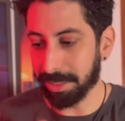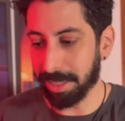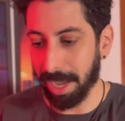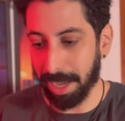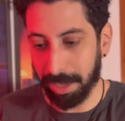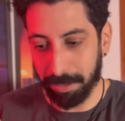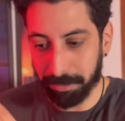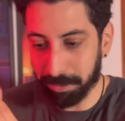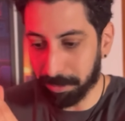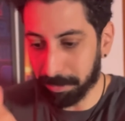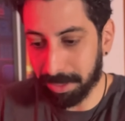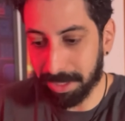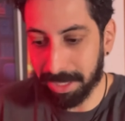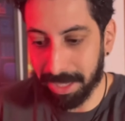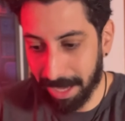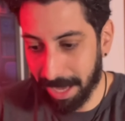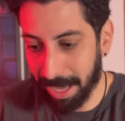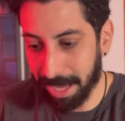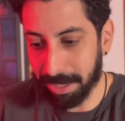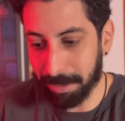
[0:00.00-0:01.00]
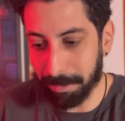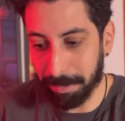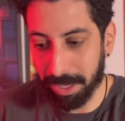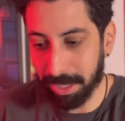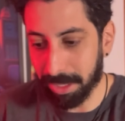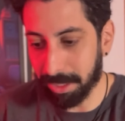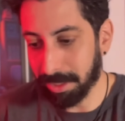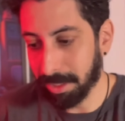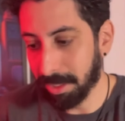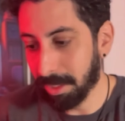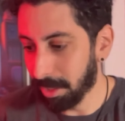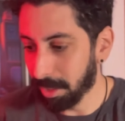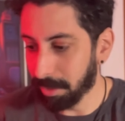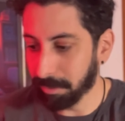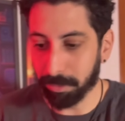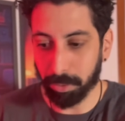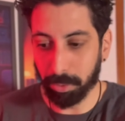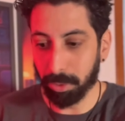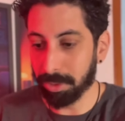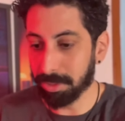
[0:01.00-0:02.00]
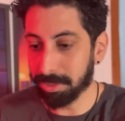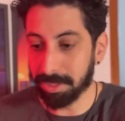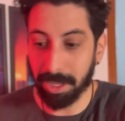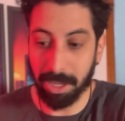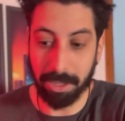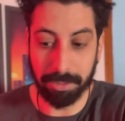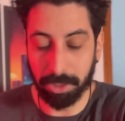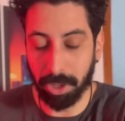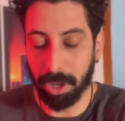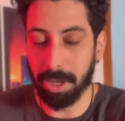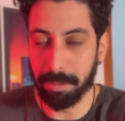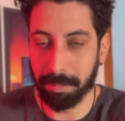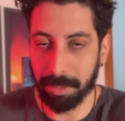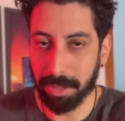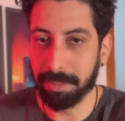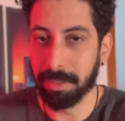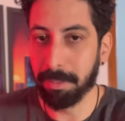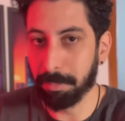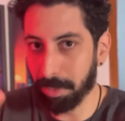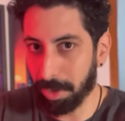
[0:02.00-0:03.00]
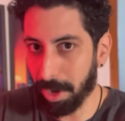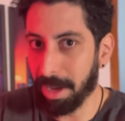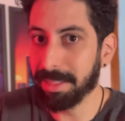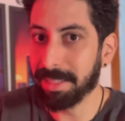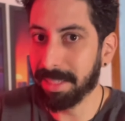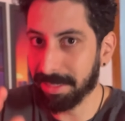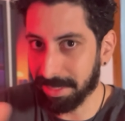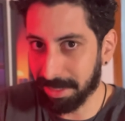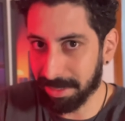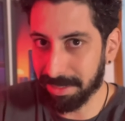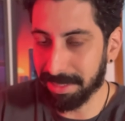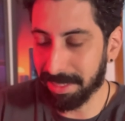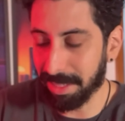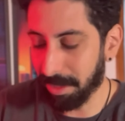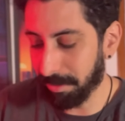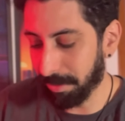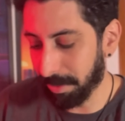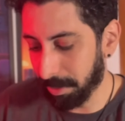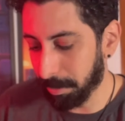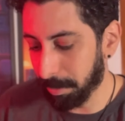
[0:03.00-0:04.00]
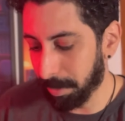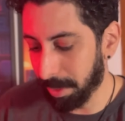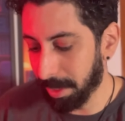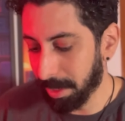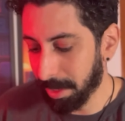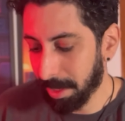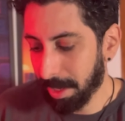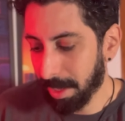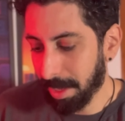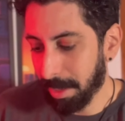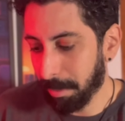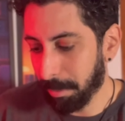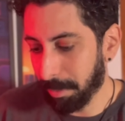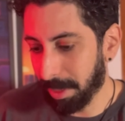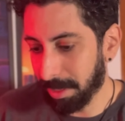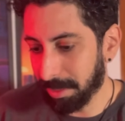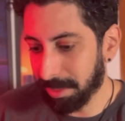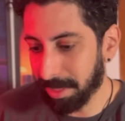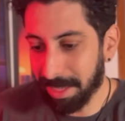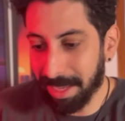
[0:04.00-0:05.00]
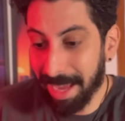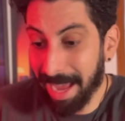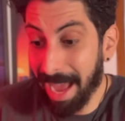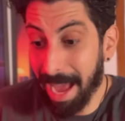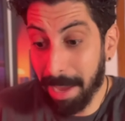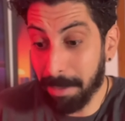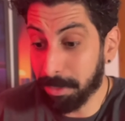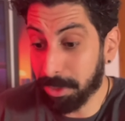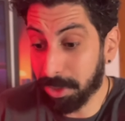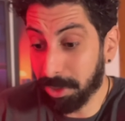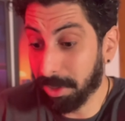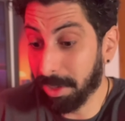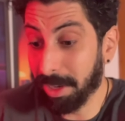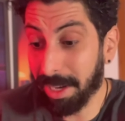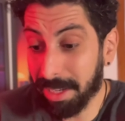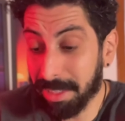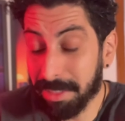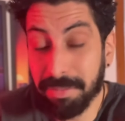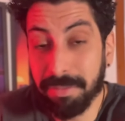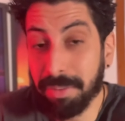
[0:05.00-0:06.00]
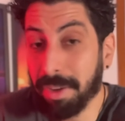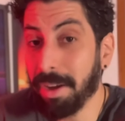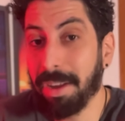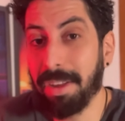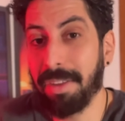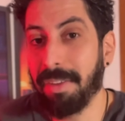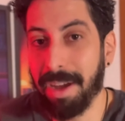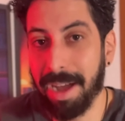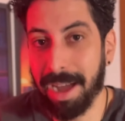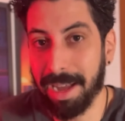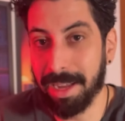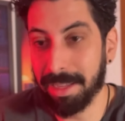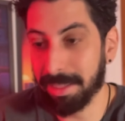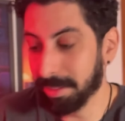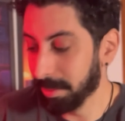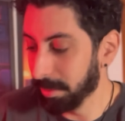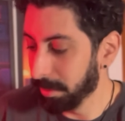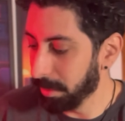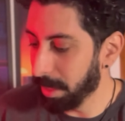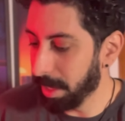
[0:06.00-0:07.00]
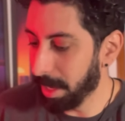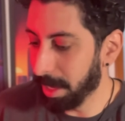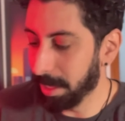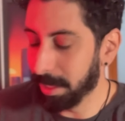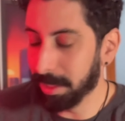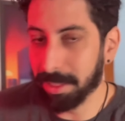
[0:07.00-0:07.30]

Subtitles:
time for me to animate, of course, I'll talk about the process itself in a bit, but the capture is very fast. I